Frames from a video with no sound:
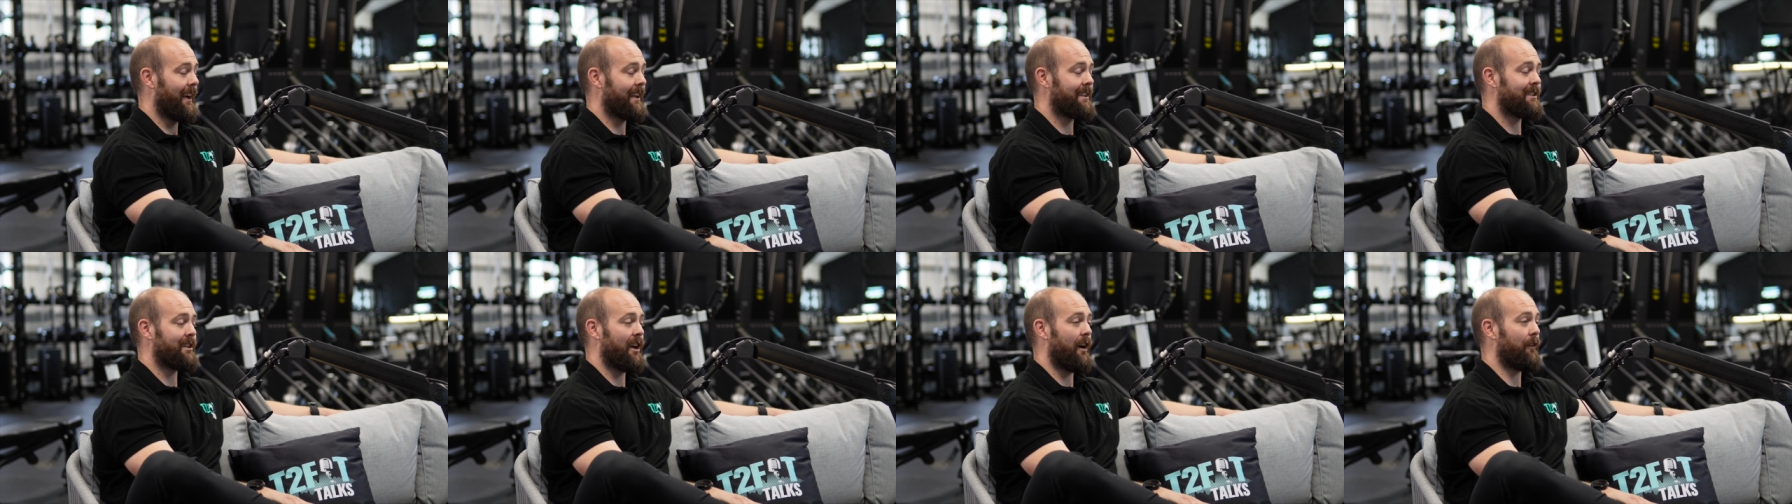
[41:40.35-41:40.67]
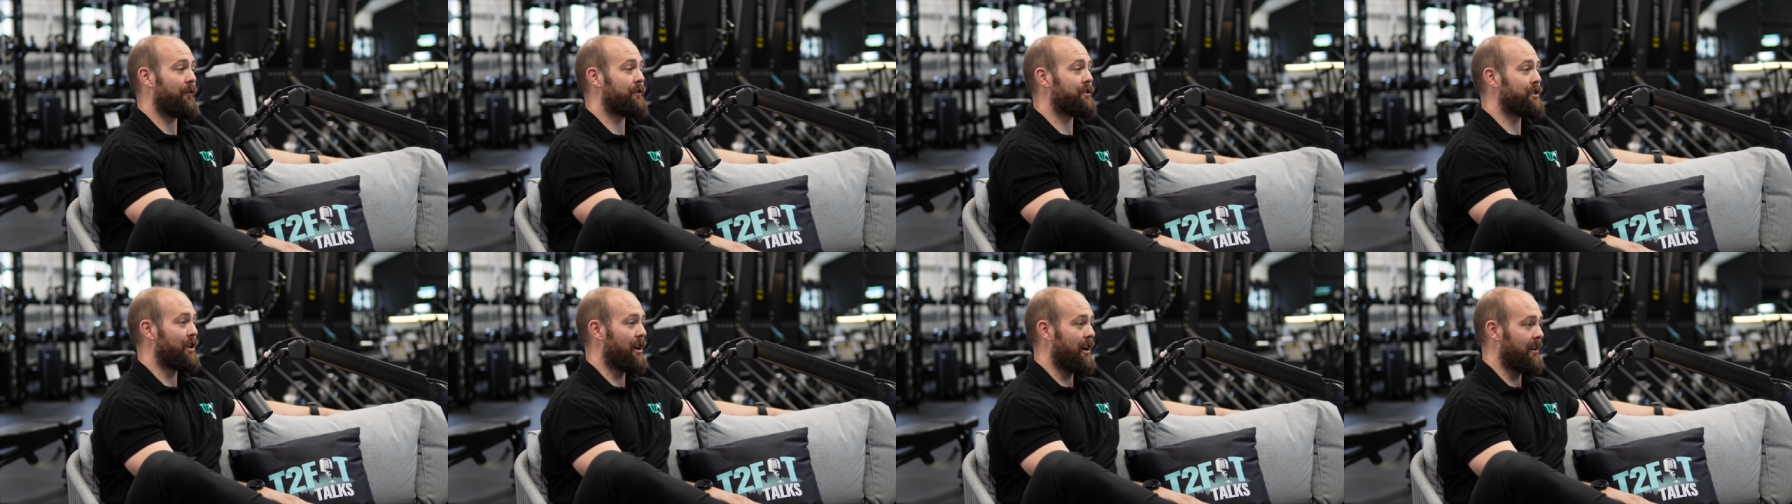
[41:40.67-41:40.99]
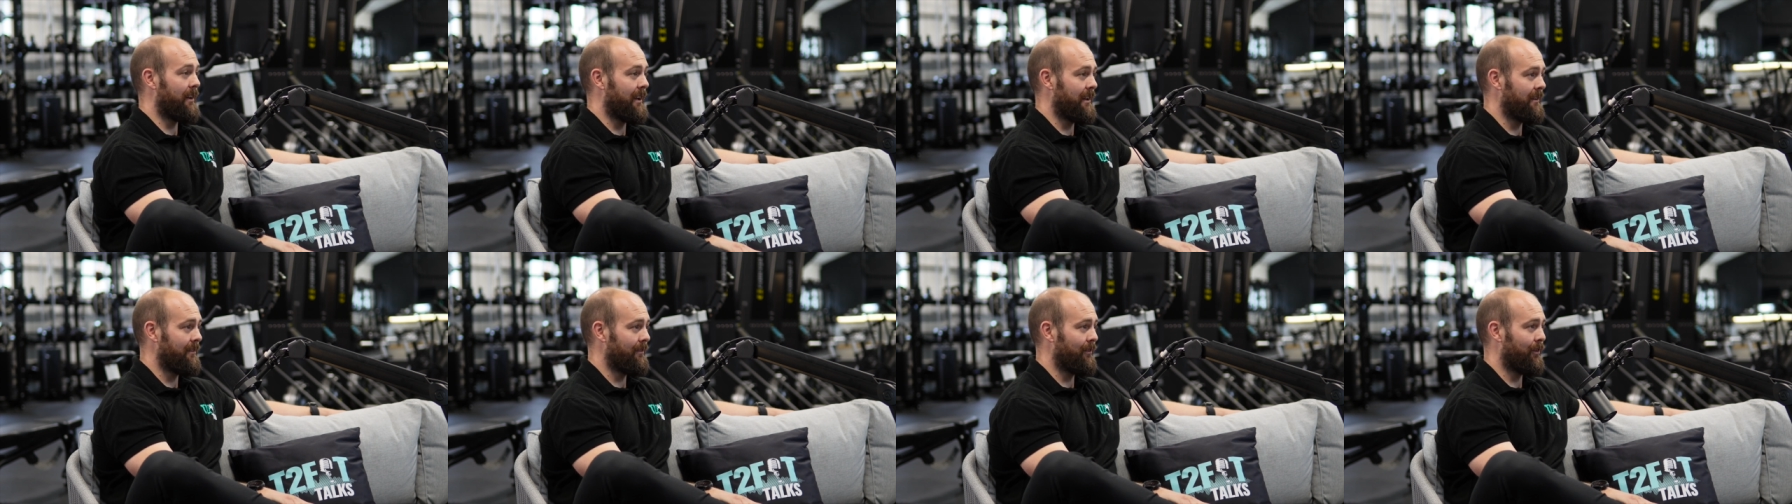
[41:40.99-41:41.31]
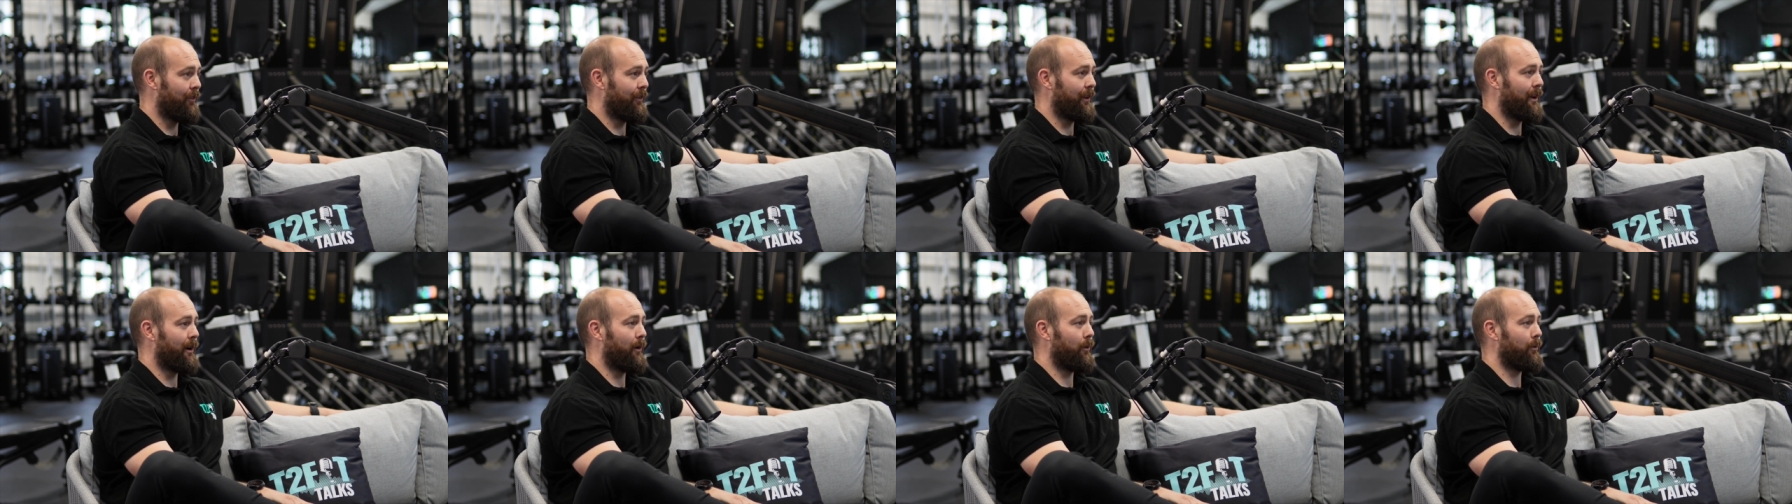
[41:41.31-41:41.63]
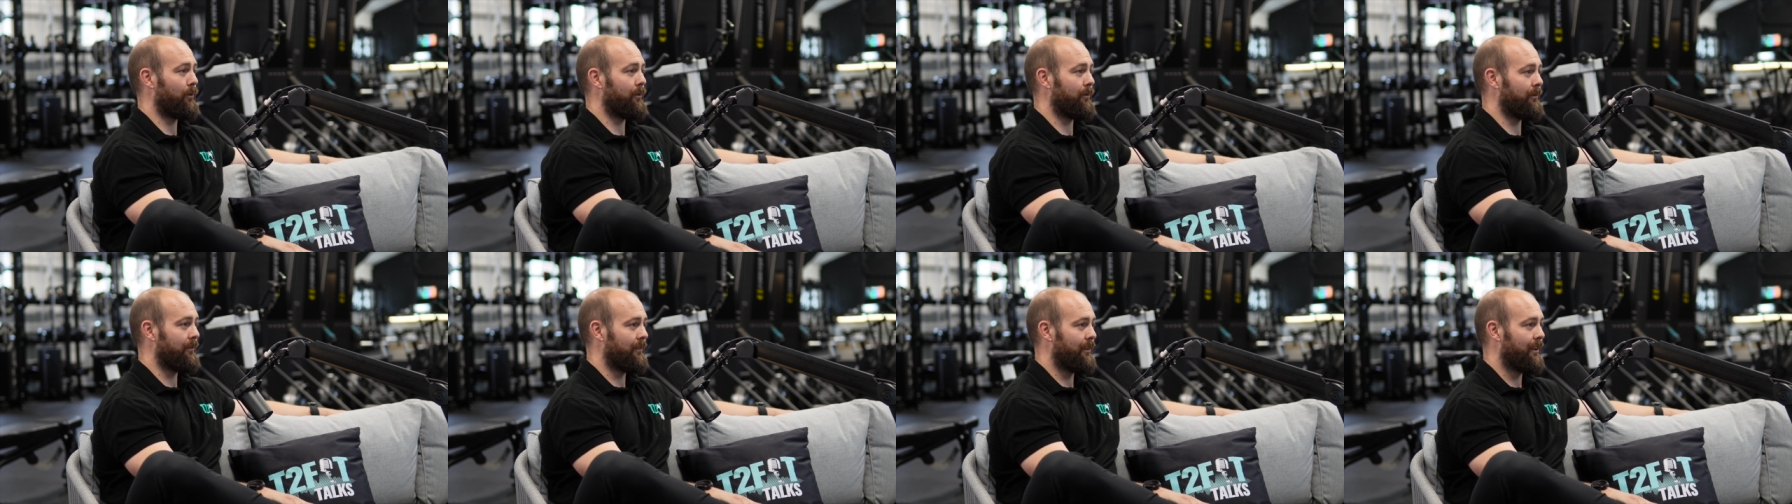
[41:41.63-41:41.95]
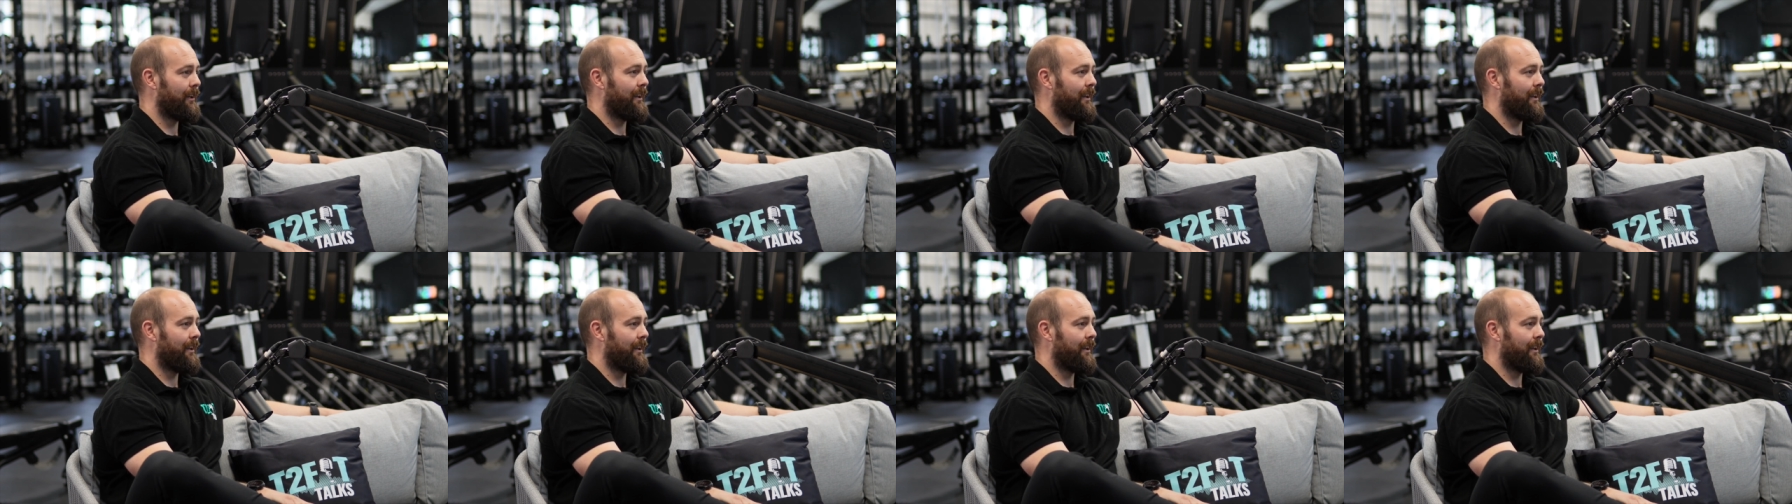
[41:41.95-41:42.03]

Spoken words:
tough journey on the old